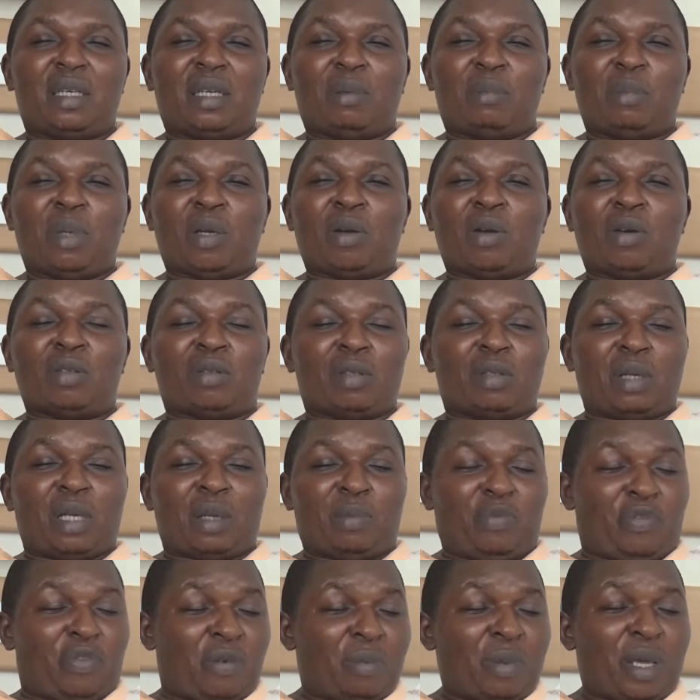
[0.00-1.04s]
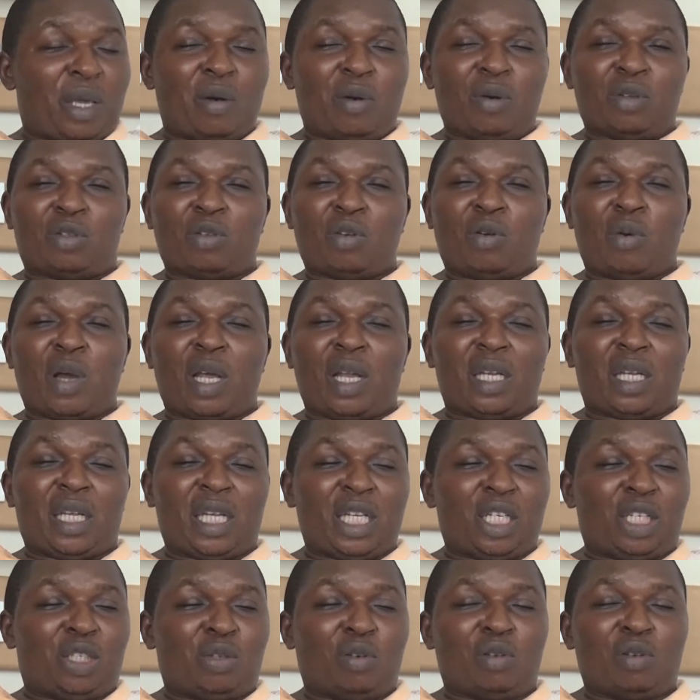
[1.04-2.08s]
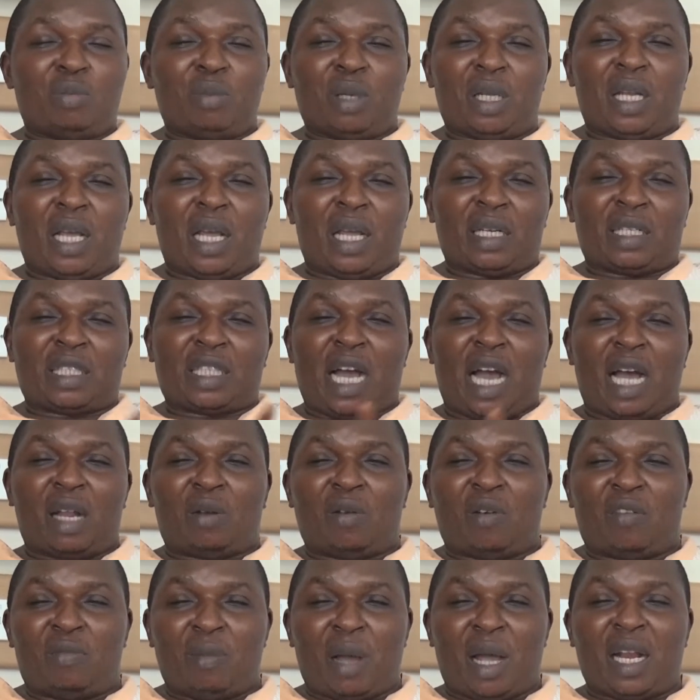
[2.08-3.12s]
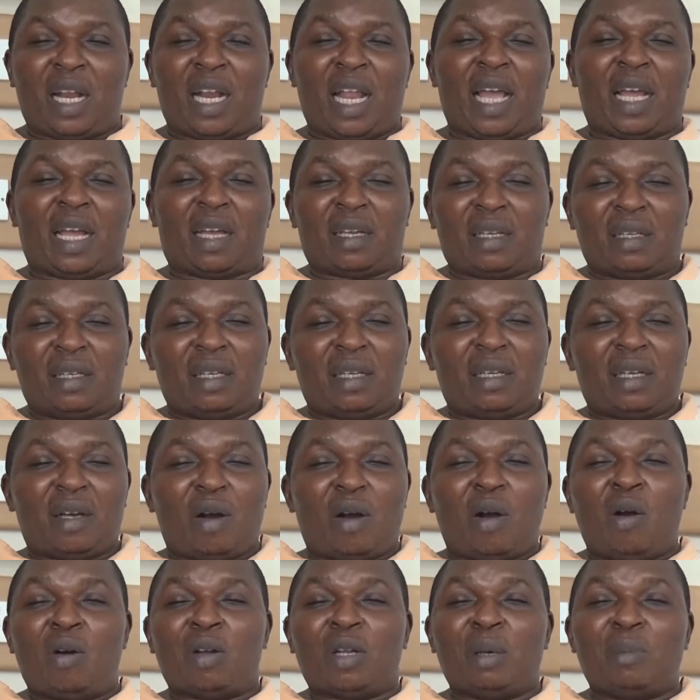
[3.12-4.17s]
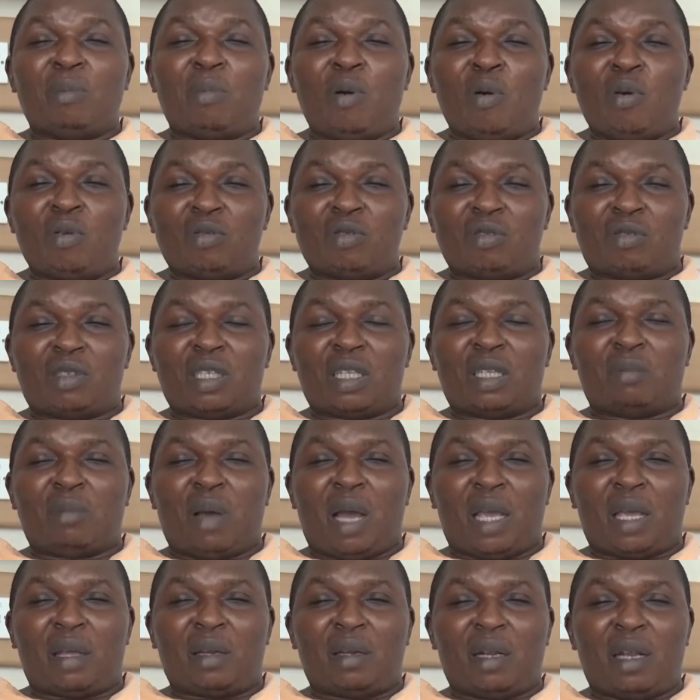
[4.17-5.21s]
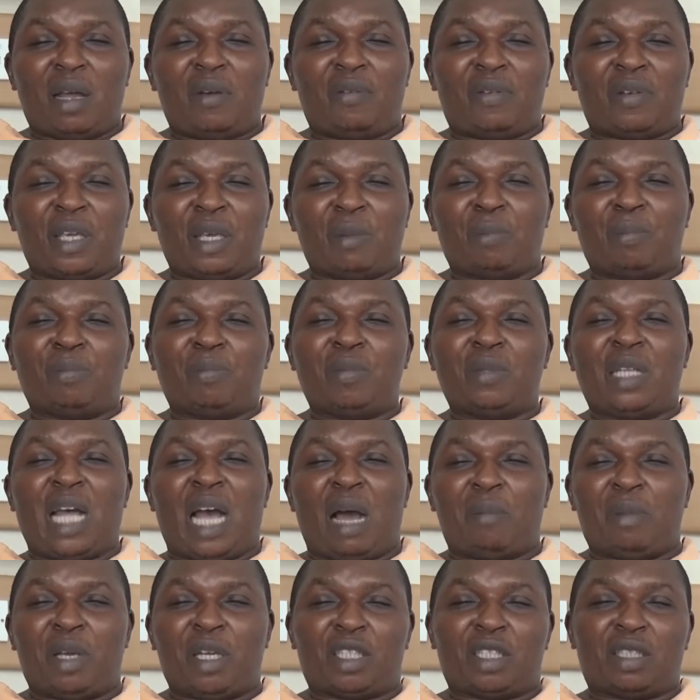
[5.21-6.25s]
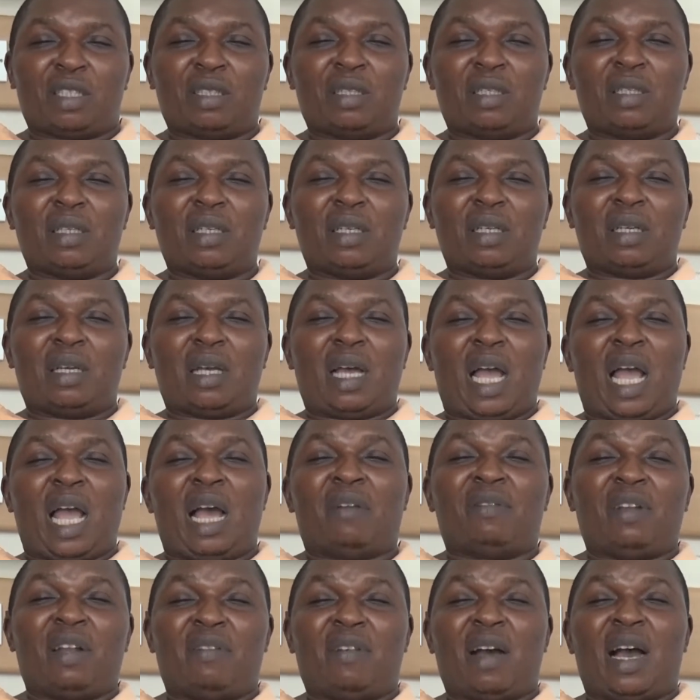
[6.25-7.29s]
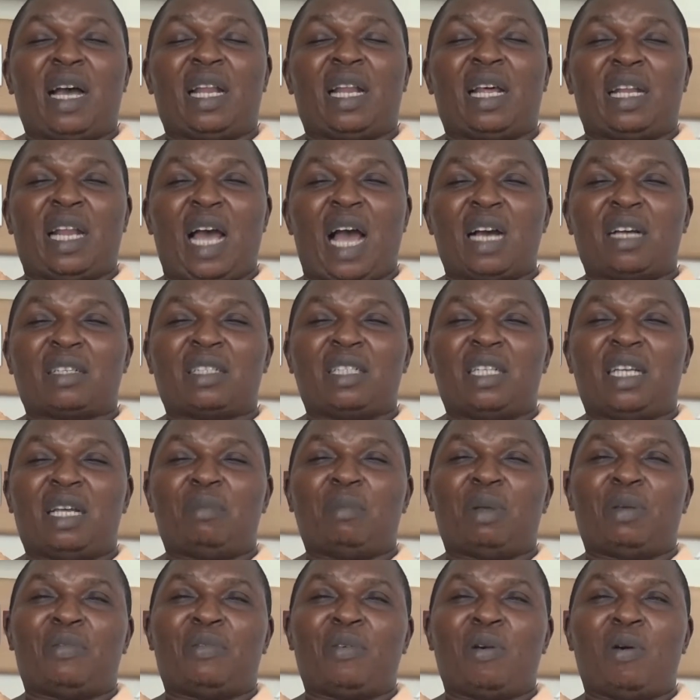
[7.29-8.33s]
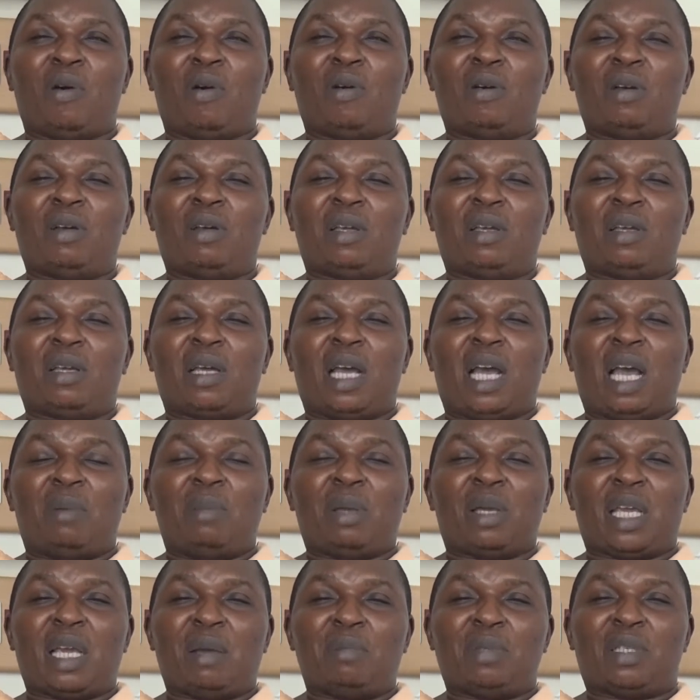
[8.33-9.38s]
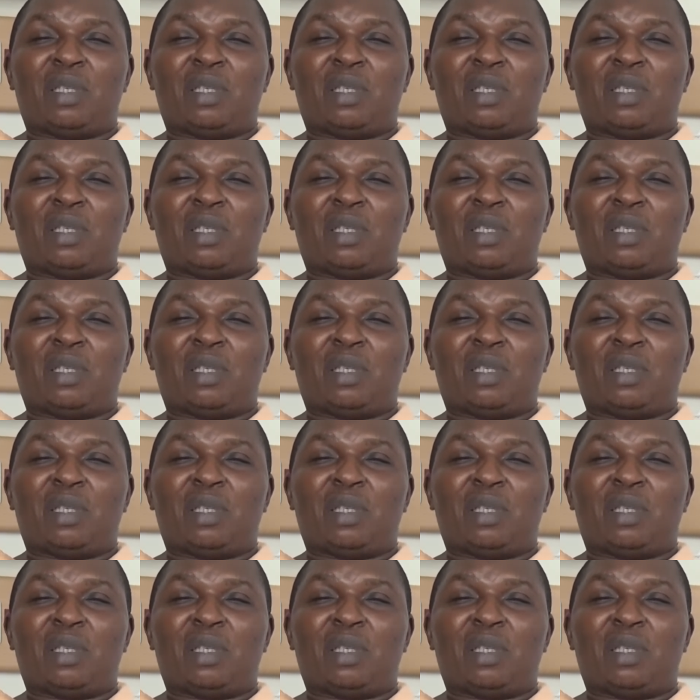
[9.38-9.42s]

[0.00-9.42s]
Because for me also, when he showed me the scan of my leg, all the bones in my left hip damaged, I have never had an accident before. I became